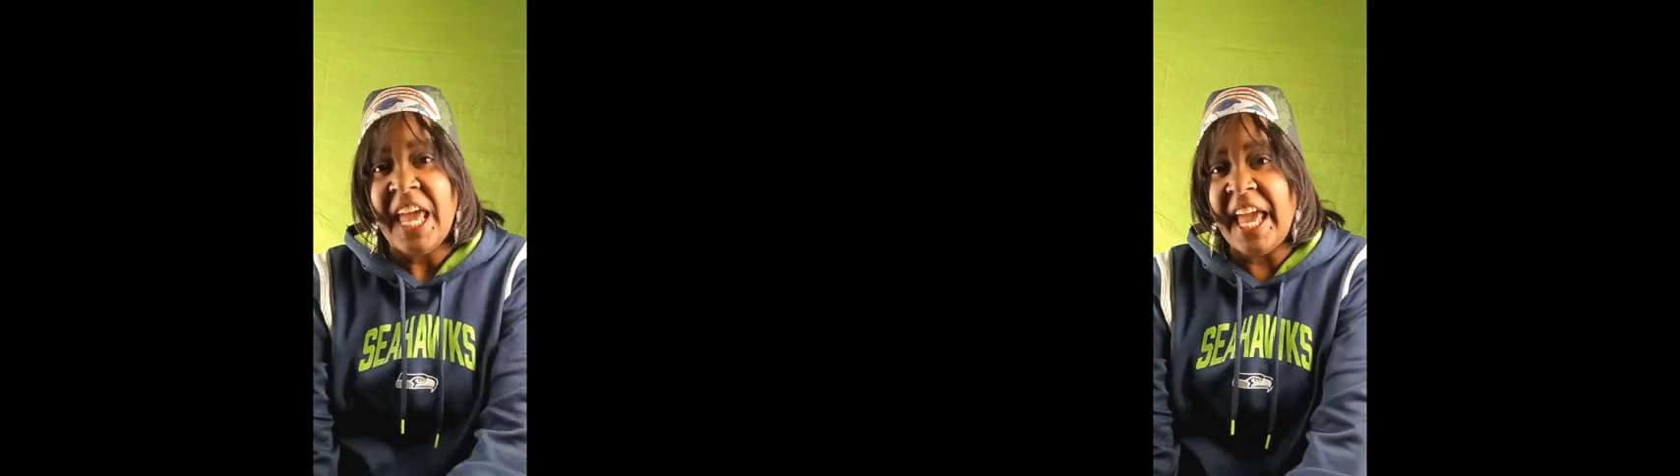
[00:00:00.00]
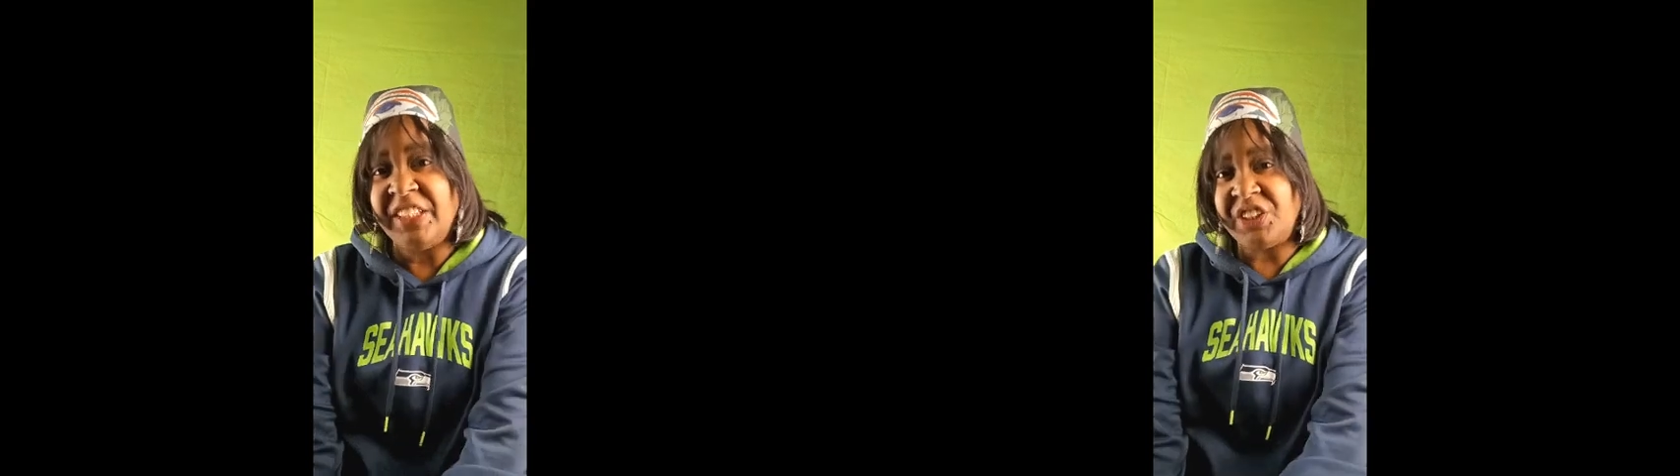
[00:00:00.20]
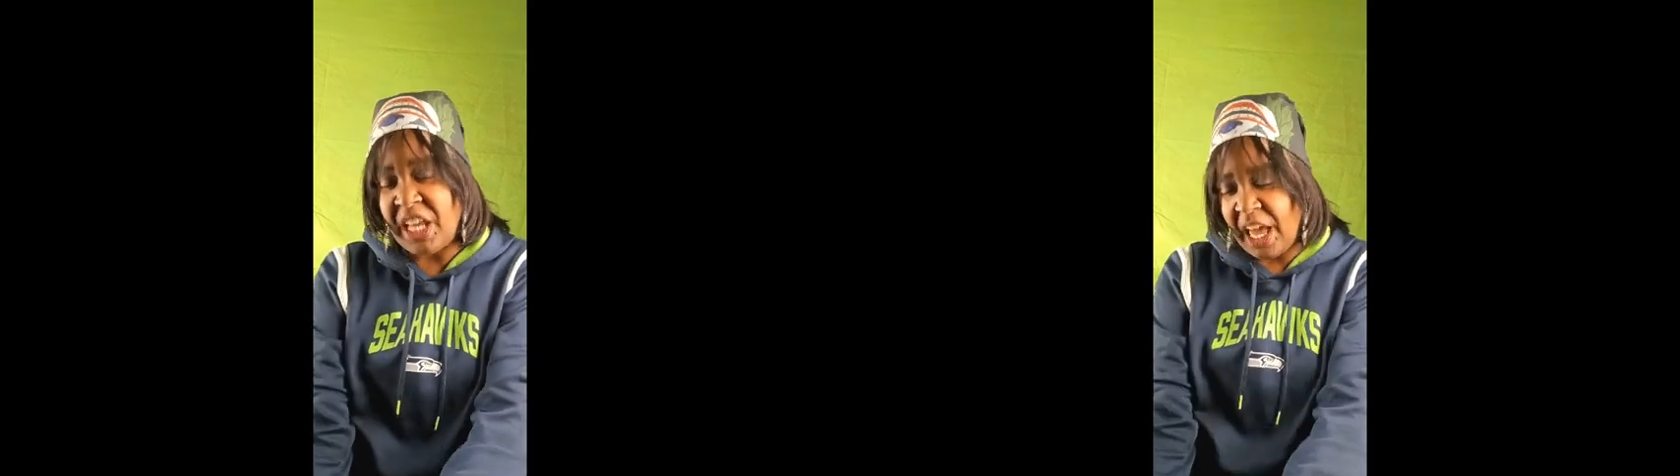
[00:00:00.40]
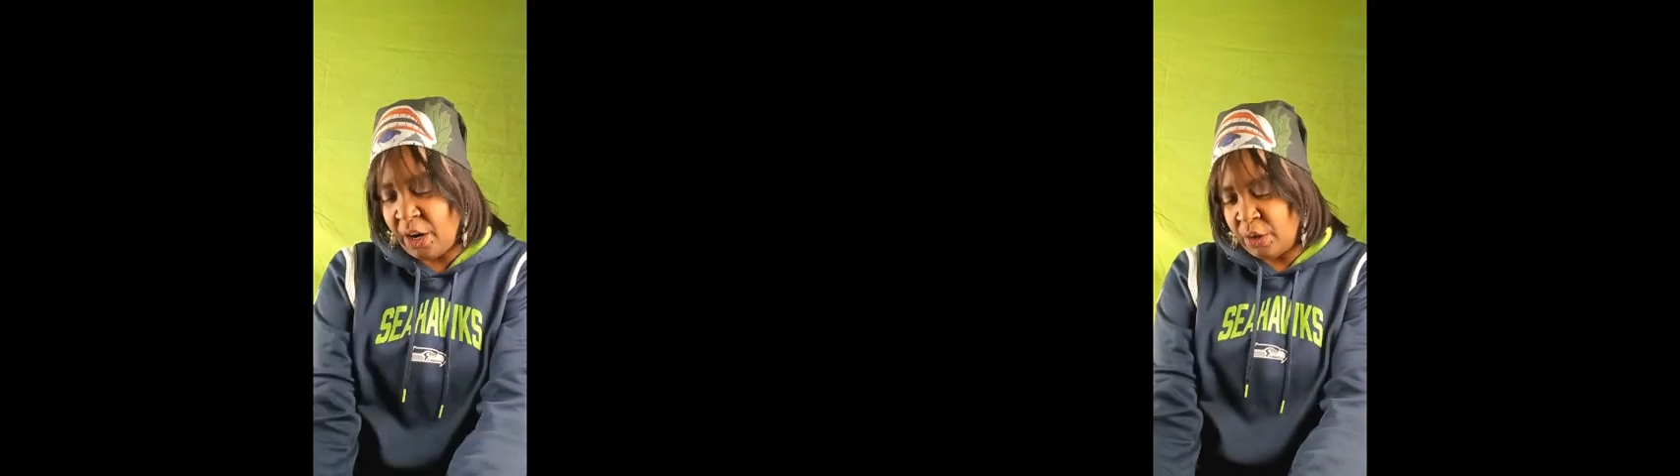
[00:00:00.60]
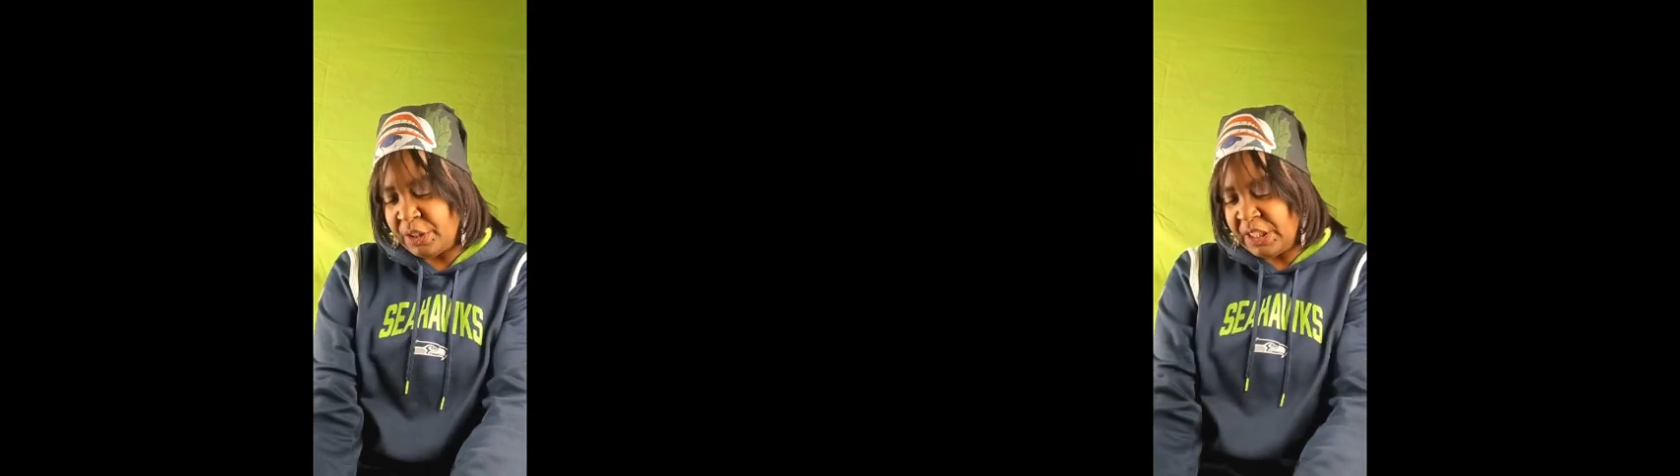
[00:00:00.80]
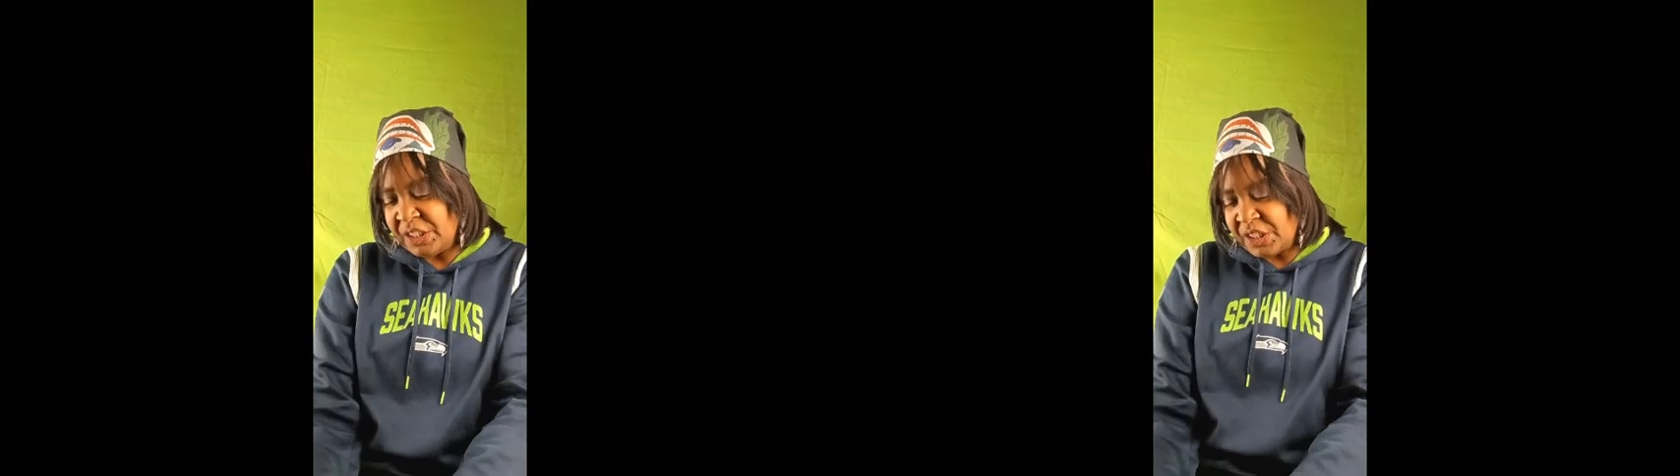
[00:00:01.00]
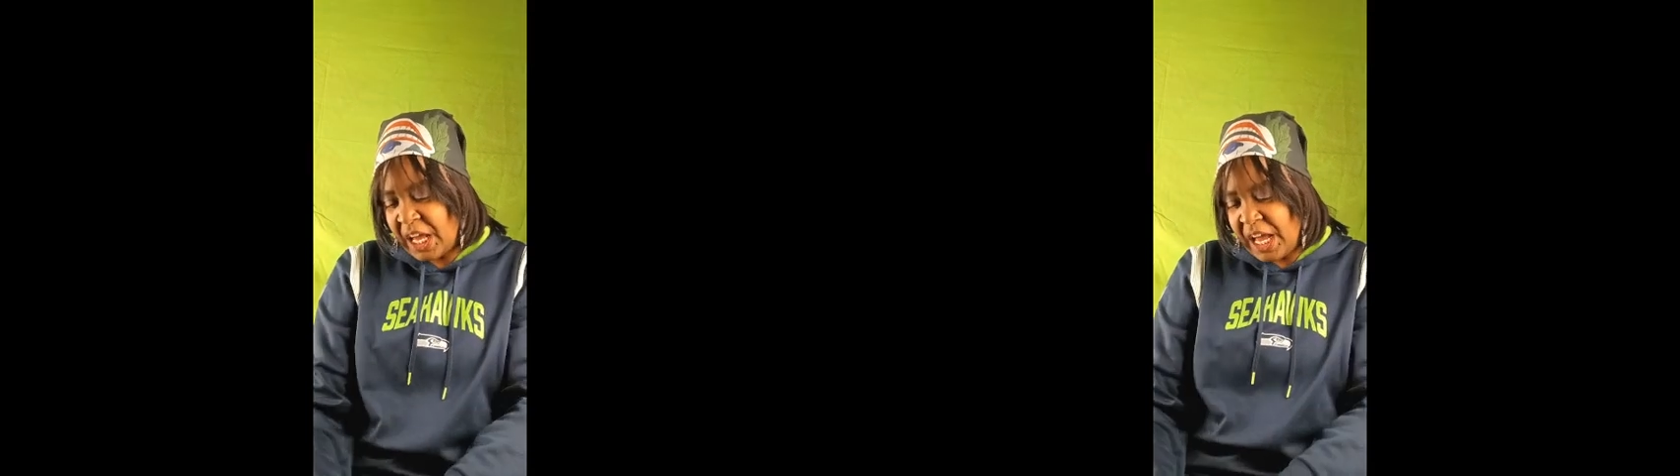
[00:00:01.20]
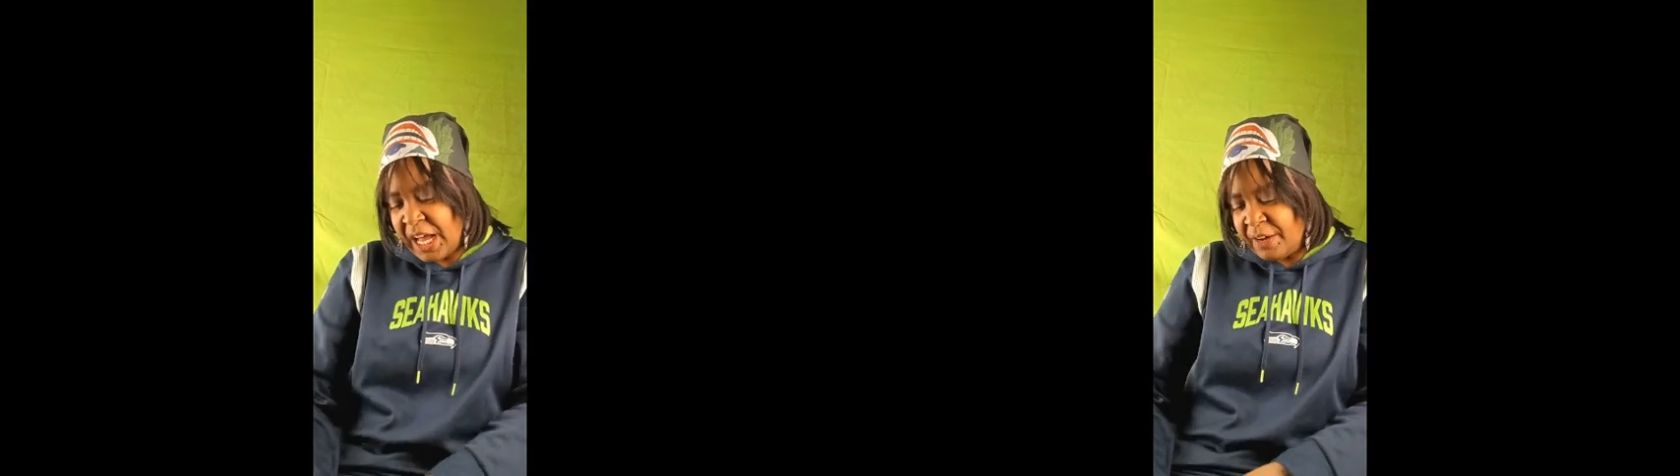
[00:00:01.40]
and she had on these
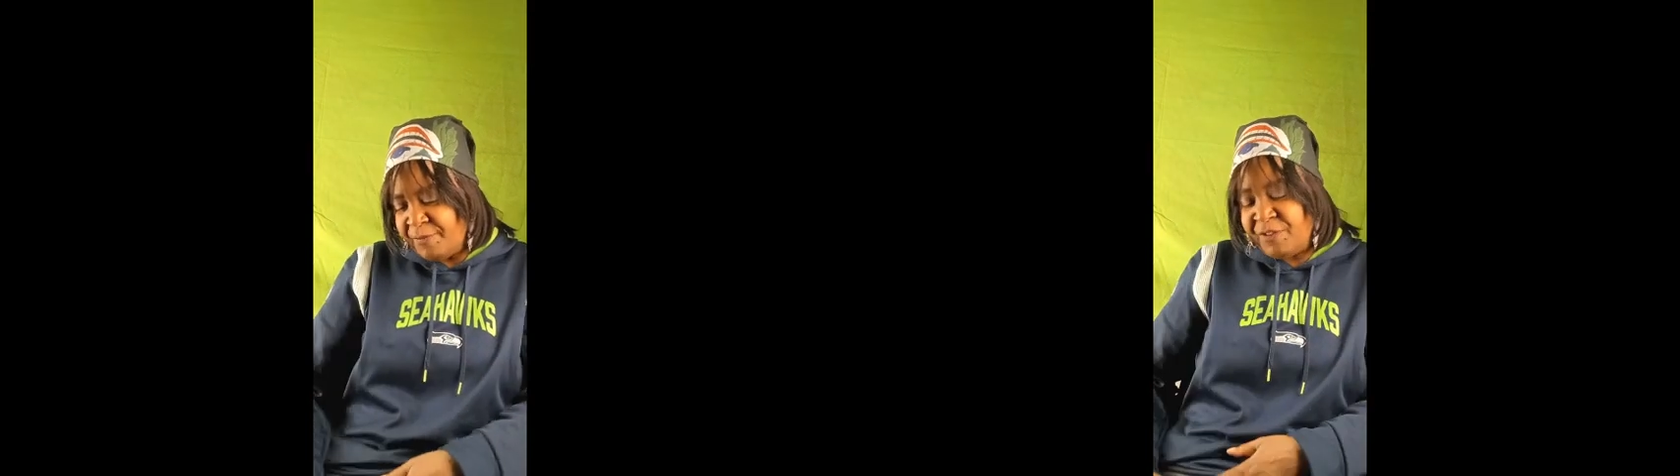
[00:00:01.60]
uh,